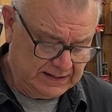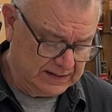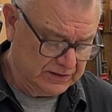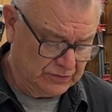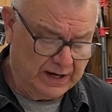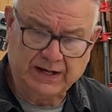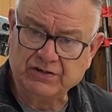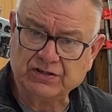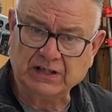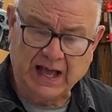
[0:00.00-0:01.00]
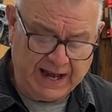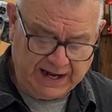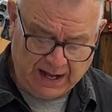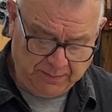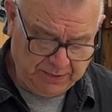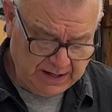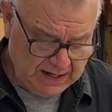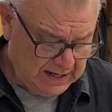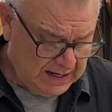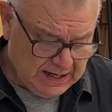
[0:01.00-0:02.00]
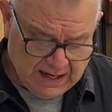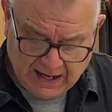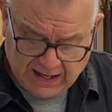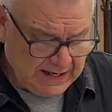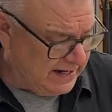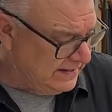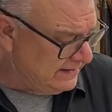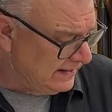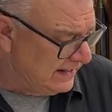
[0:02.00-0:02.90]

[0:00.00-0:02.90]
and so I can just line it up. And then to